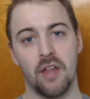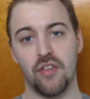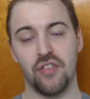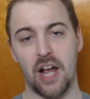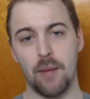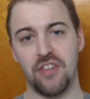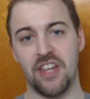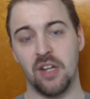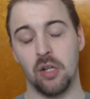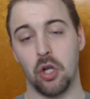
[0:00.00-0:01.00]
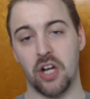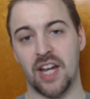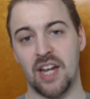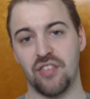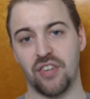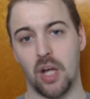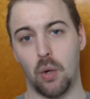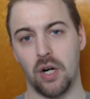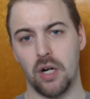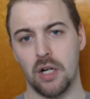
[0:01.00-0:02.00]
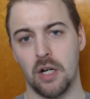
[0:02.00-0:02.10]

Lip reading: The stops didn't look any slower,